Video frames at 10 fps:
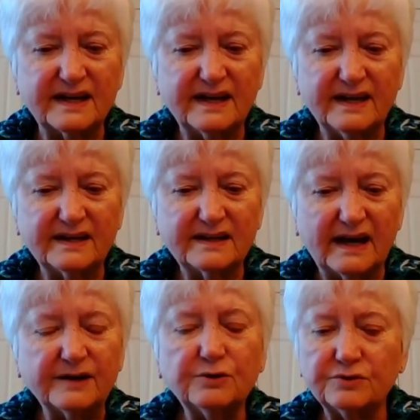I
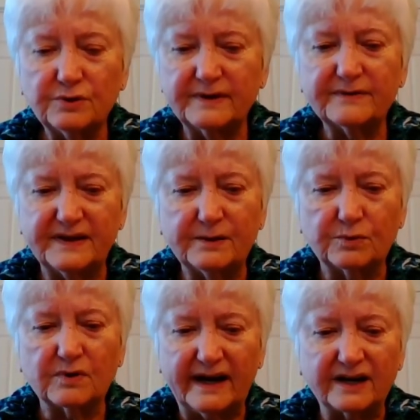don't know if they
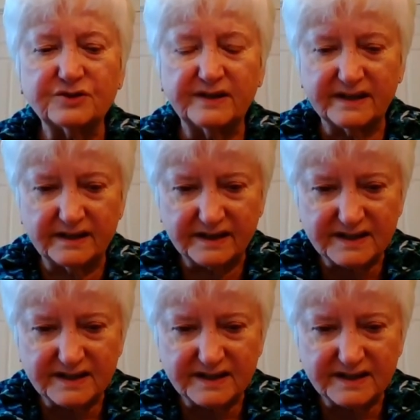were actually